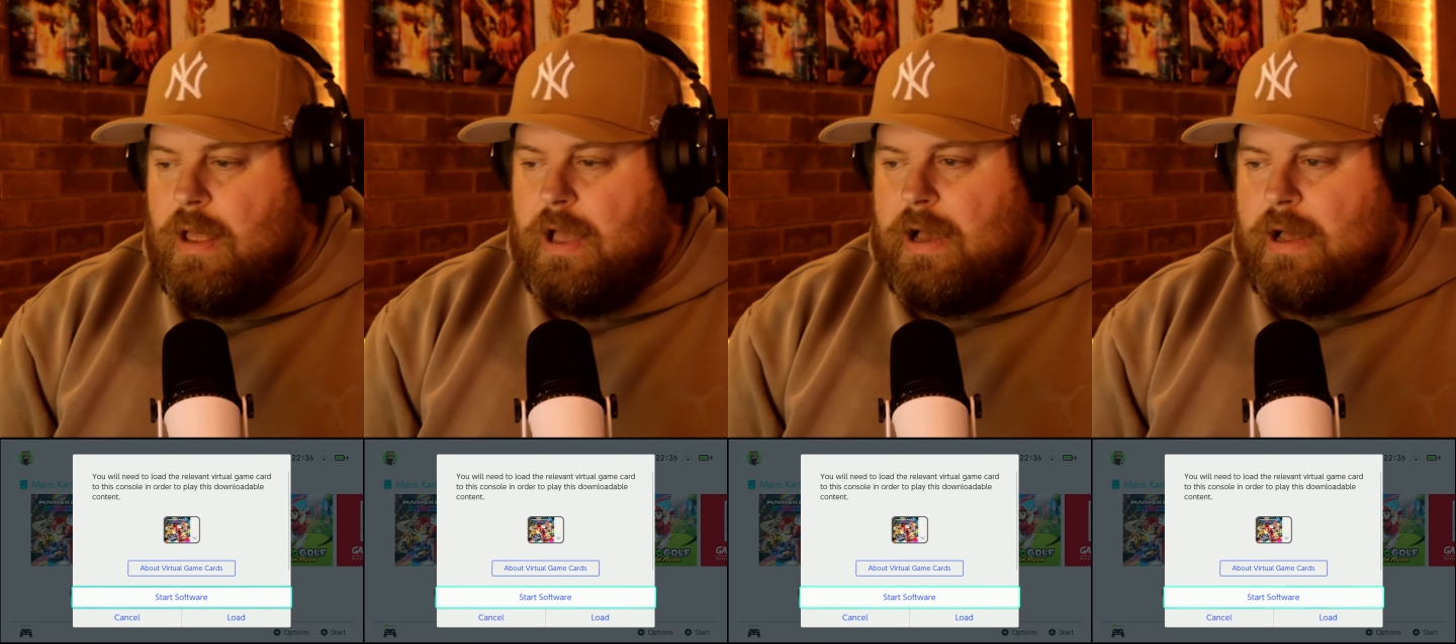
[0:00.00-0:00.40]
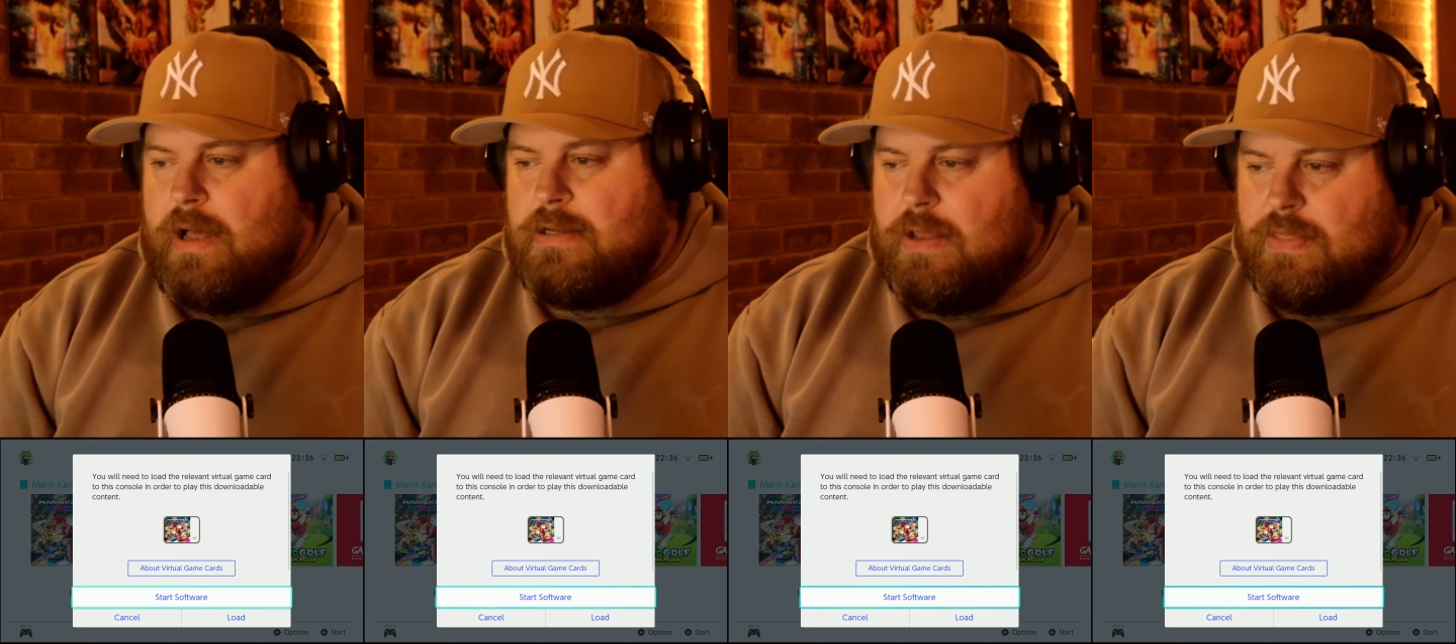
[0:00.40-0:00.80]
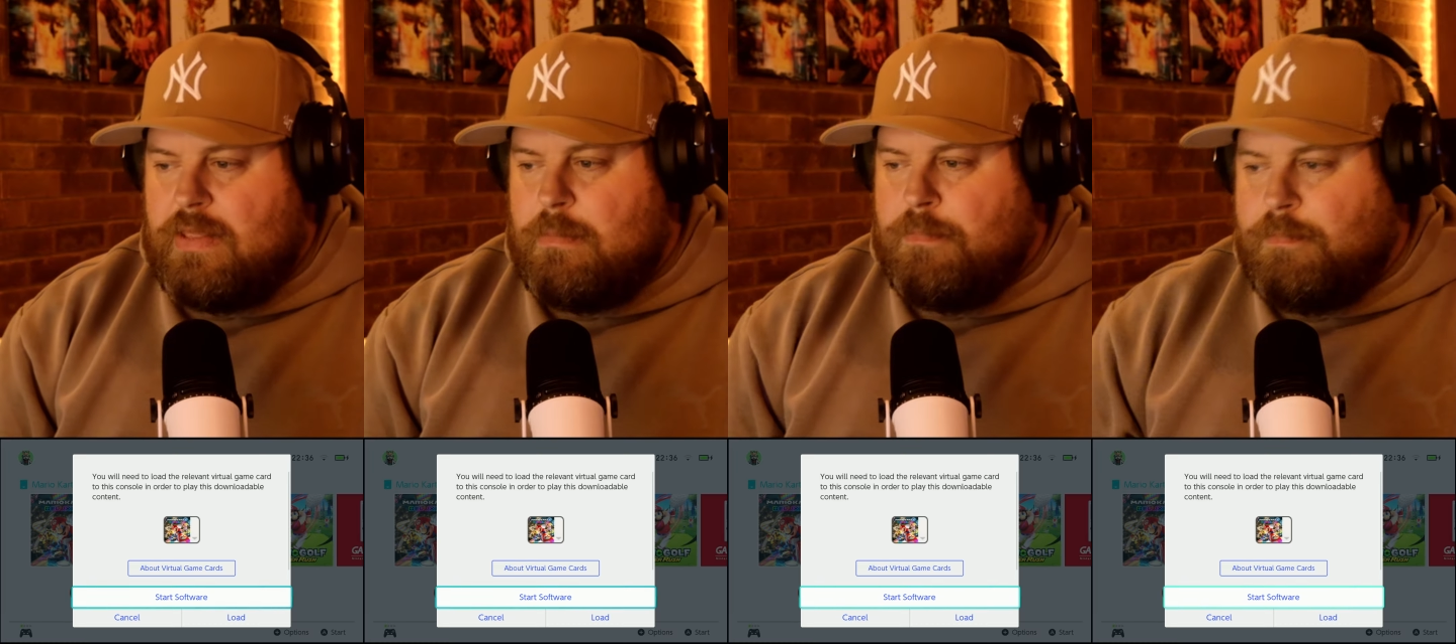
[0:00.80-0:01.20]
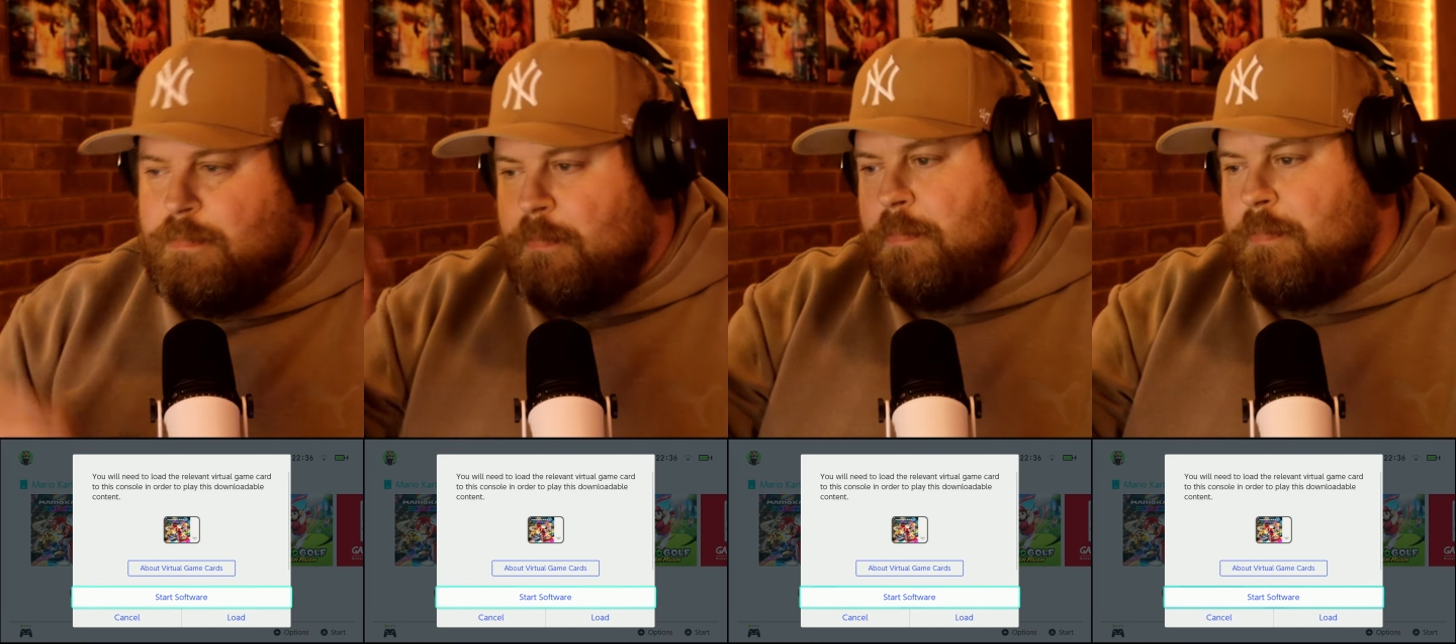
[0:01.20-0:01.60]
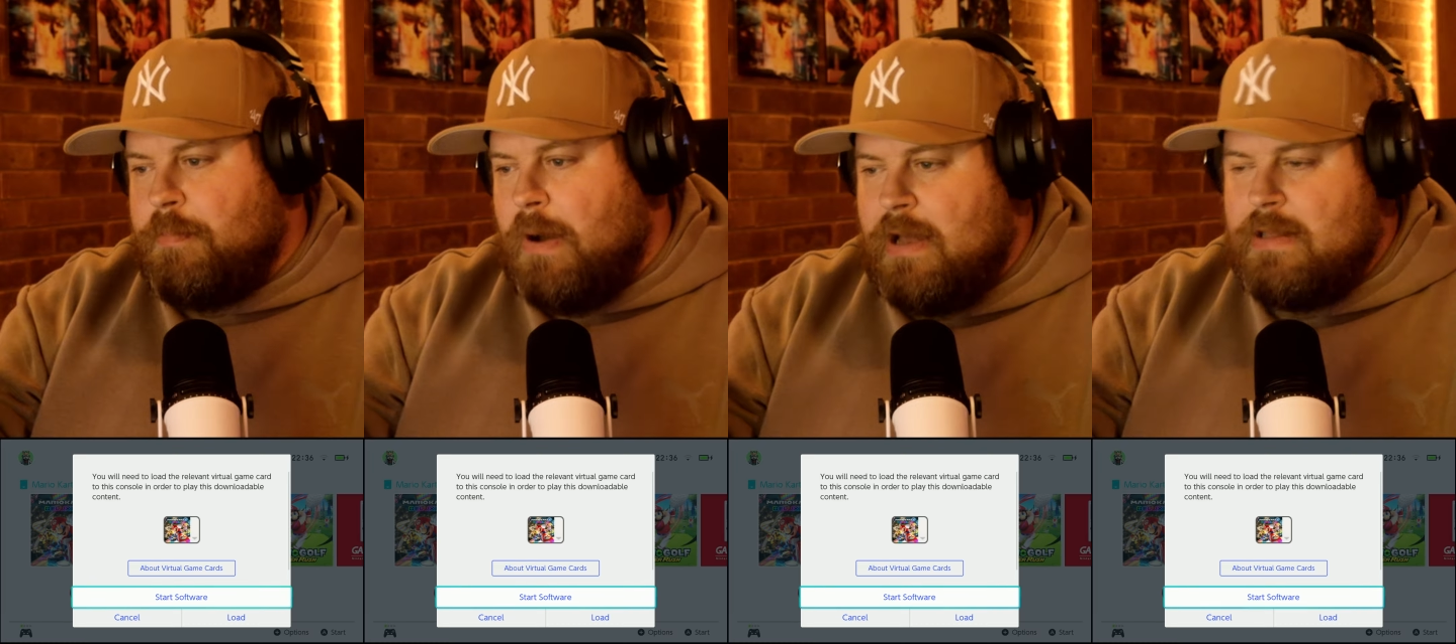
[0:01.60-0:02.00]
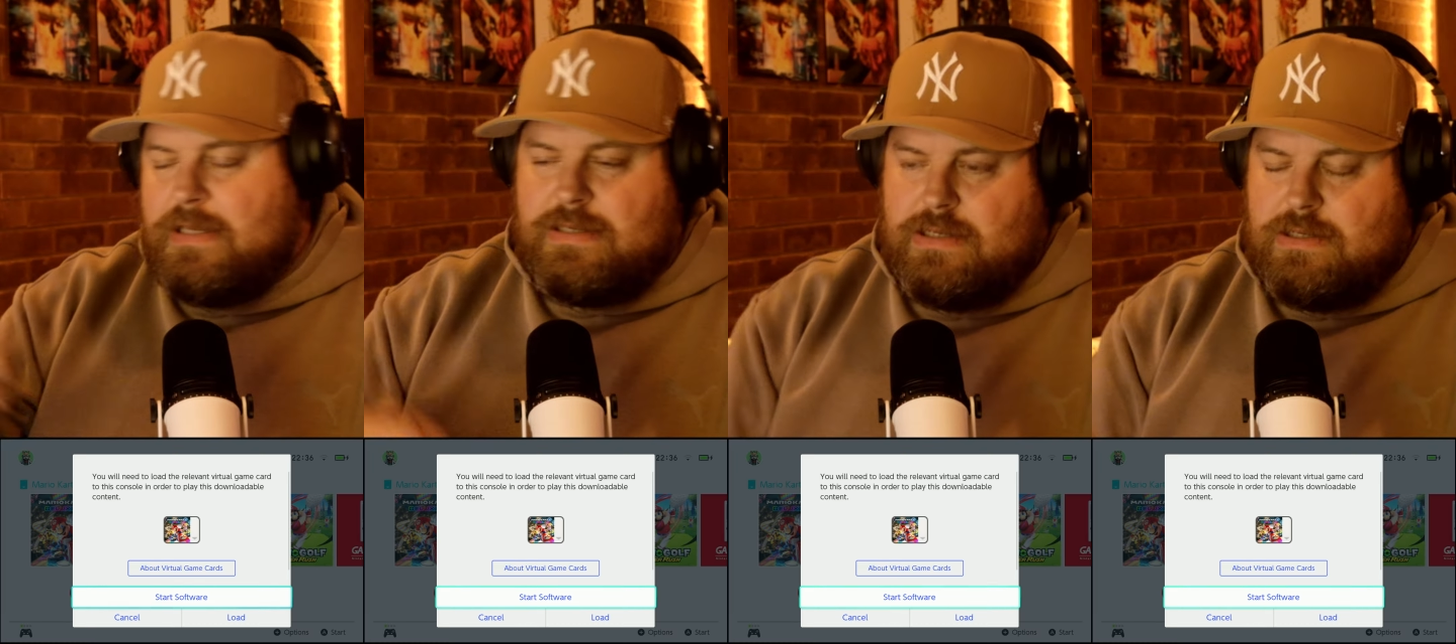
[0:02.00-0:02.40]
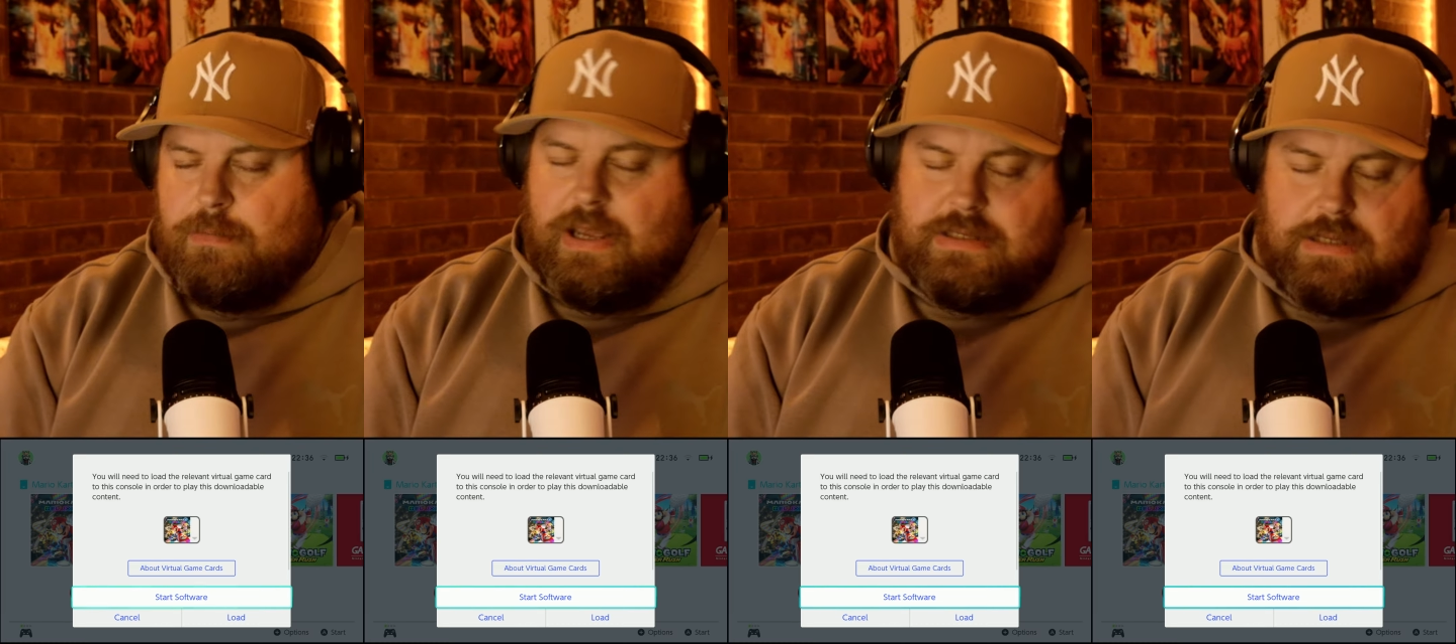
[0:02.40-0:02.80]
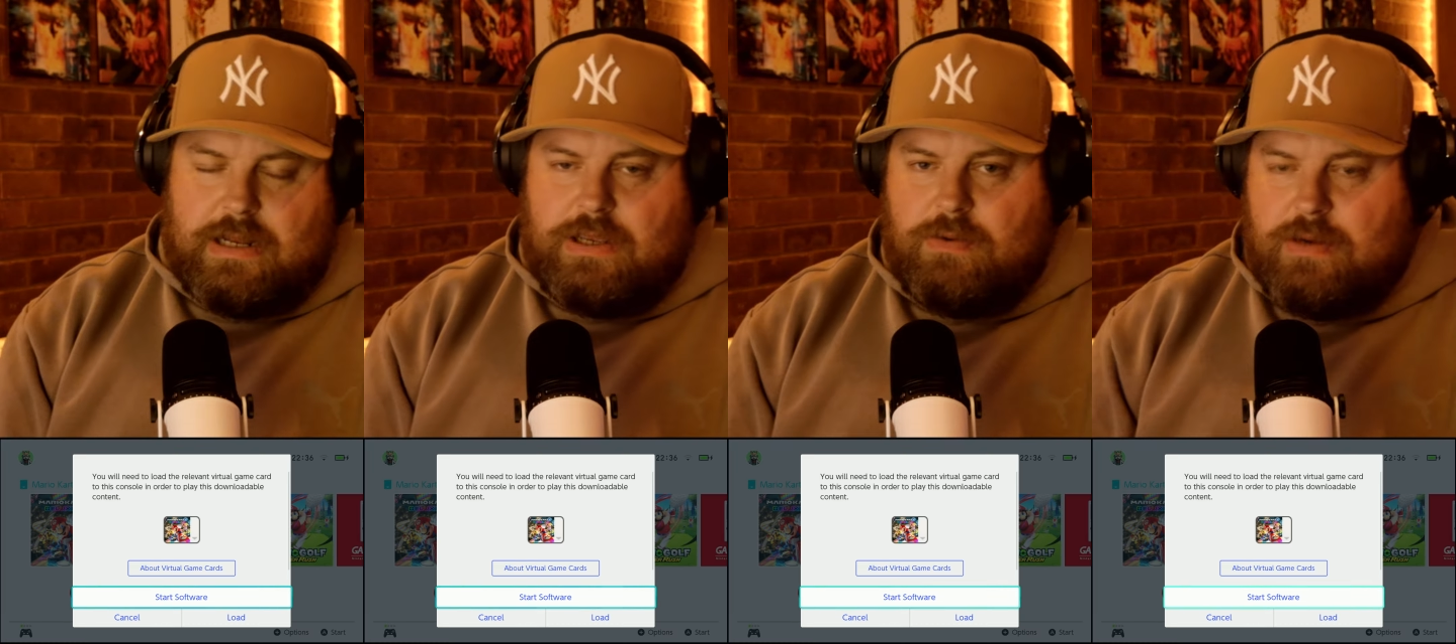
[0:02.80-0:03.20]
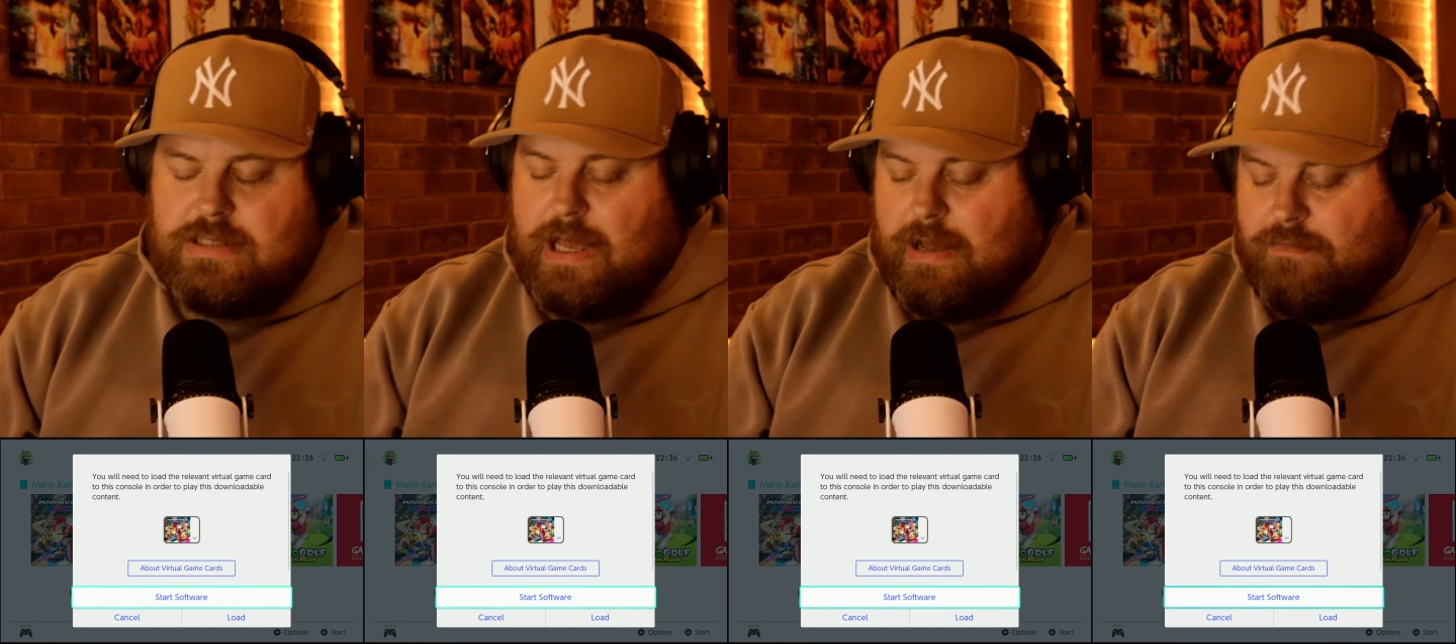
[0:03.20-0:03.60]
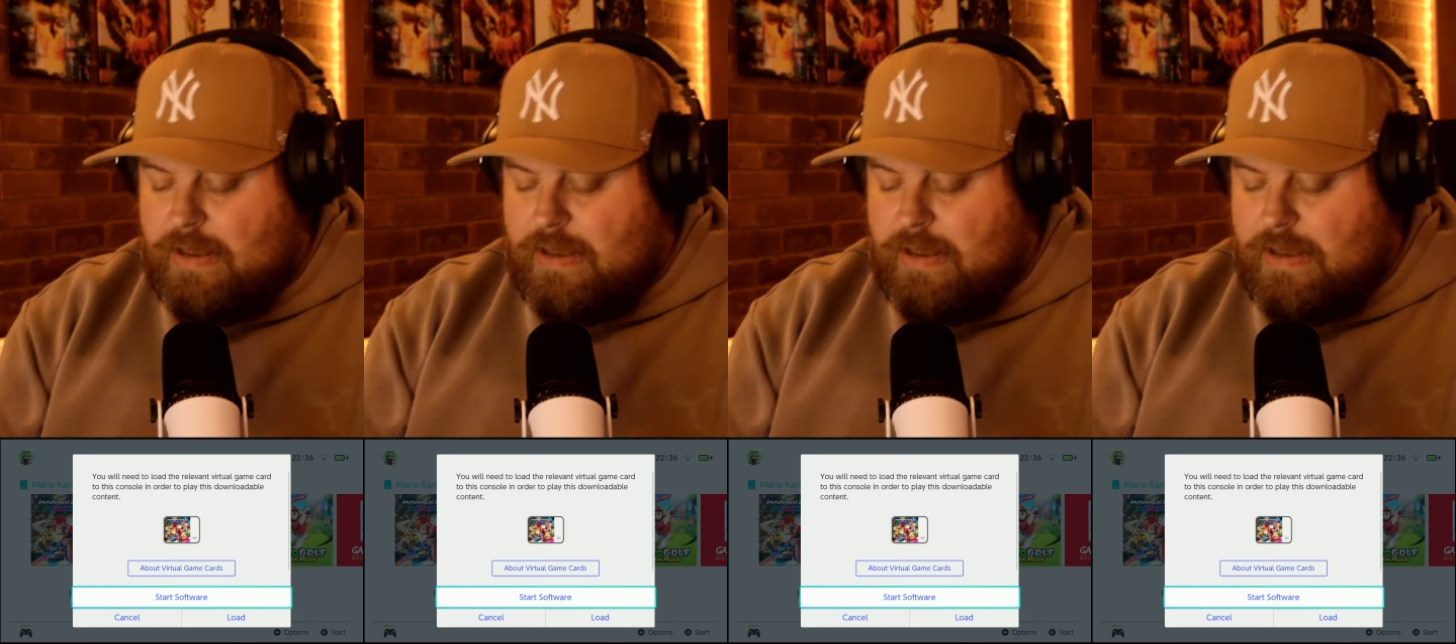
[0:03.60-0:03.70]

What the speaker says: And by this system, basically, you need to have,